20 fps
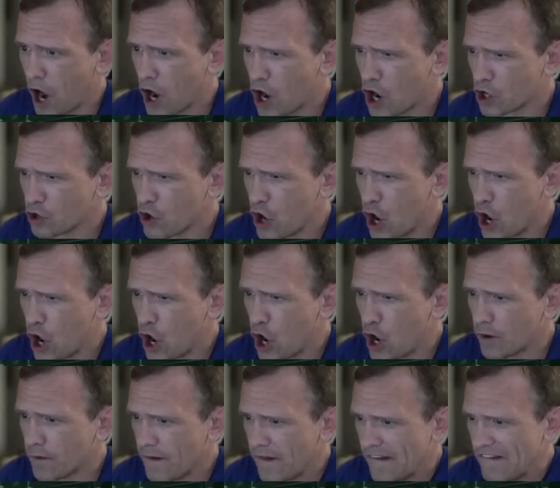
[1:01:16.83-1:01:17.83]
such a
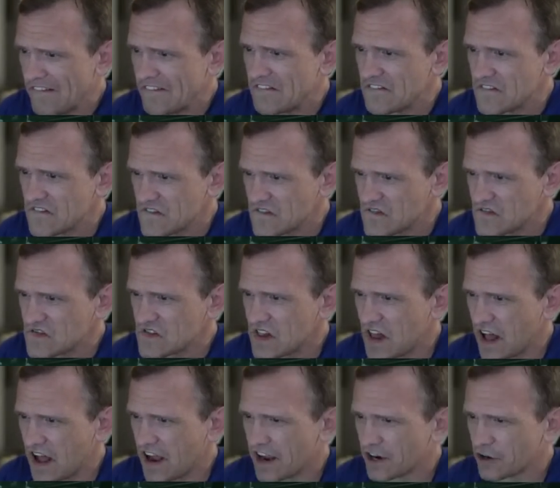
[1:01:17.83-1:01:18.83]
good ending.
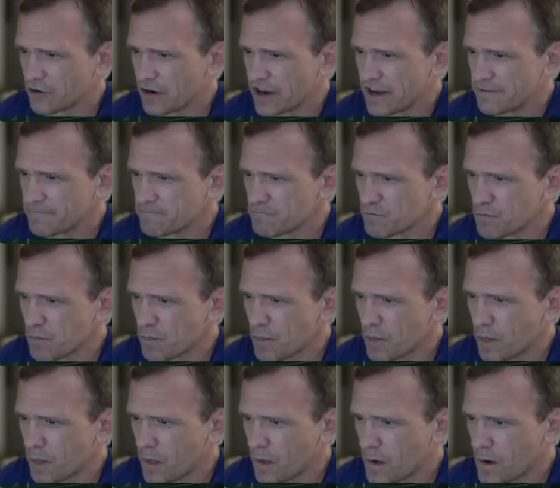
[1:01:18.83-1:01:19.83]
I agree. That's
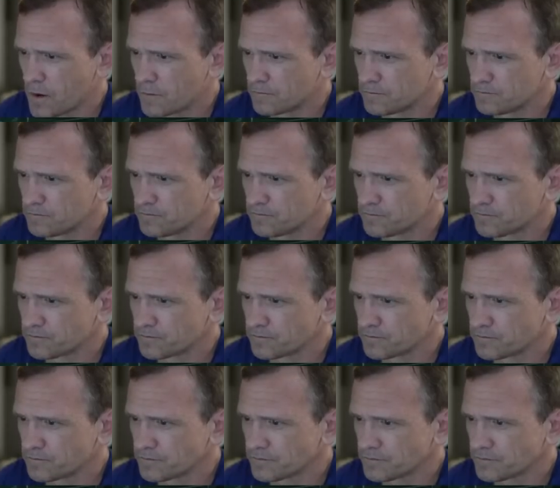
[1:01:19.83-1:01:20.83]
in my opinion, that's the peak of
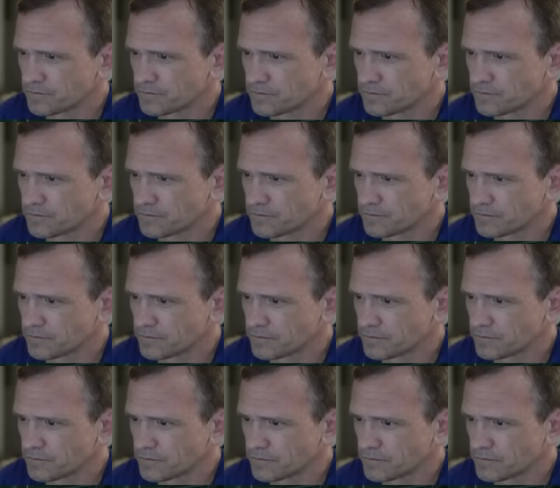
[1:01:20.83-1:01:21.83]
the series. Actually,
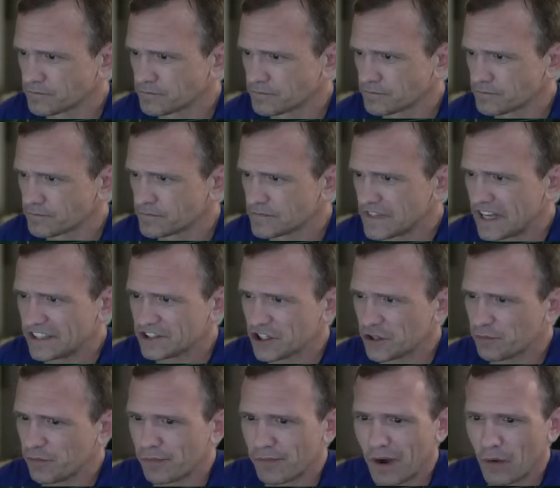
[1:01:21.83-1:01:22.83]
I should
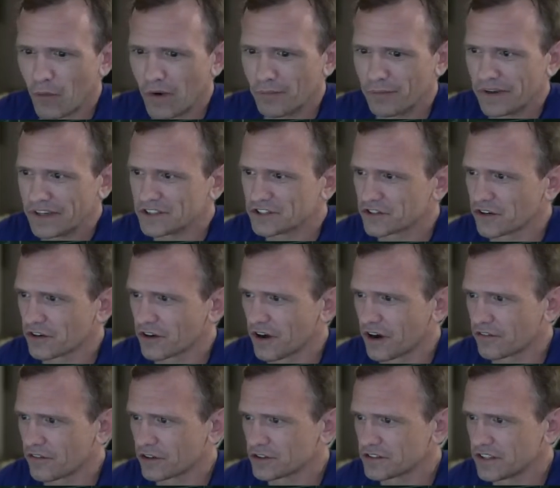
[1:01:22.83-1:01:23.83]
have put my One Piece shirt
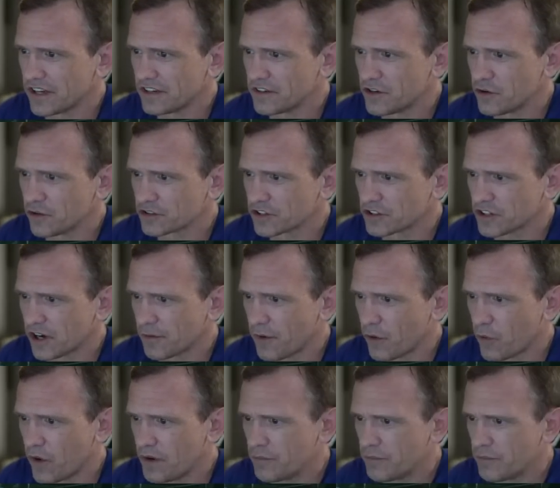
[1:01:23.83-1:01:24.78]
on if I knew I was going to talk about One